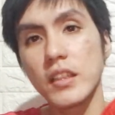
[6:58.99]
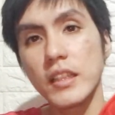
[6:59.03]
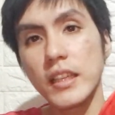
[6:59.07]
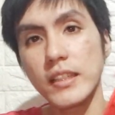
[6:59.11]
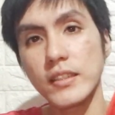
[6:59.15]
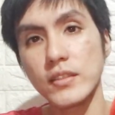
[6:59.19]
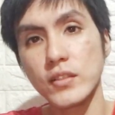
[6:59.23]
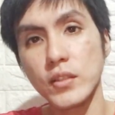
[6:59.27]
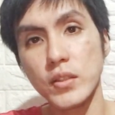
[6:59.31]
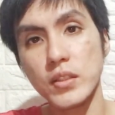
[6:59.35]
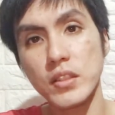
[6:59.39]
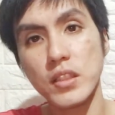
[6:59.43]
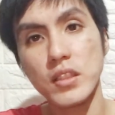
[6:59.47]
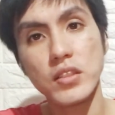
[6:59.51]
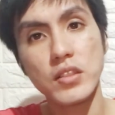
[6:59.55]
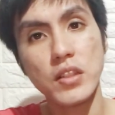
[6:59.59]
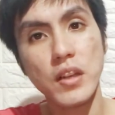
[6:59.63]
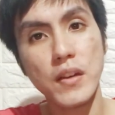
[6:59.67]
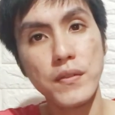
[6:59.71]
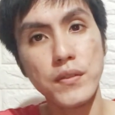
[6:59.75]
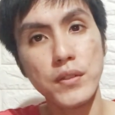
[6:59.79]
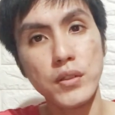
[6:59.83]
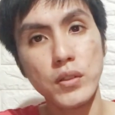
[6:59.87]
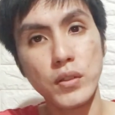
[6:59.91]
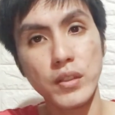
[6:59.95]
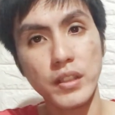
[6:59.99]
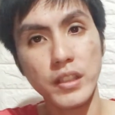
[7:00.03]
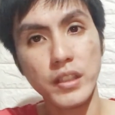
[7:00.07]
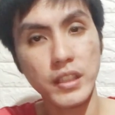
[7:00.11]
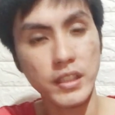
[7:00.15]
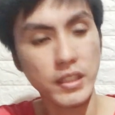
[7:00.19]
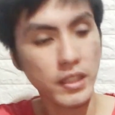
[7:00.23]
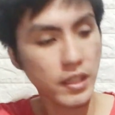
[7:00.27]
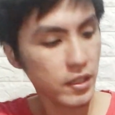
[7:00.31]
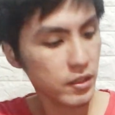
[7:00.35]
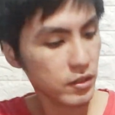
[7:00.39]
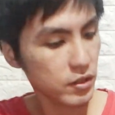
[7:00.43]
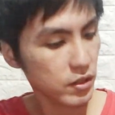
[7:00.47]
Yeah, so it's a travel
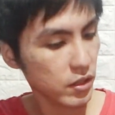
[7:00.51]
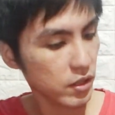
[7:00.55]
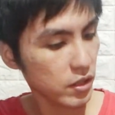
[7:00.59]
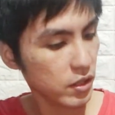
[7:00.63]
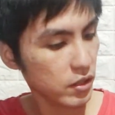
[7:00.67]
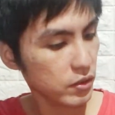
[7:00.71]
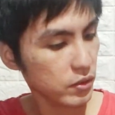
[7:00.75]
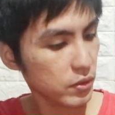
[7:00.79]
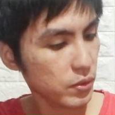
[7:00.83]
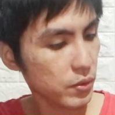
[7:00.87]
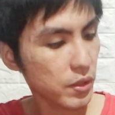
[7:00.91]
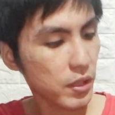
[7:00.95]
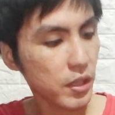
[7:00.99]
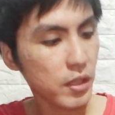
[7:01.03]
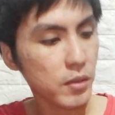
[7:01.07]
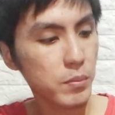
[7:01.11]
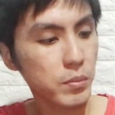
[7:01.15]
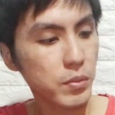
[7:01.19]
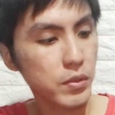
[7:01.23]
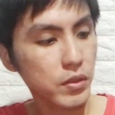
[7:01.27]
organizer, so you can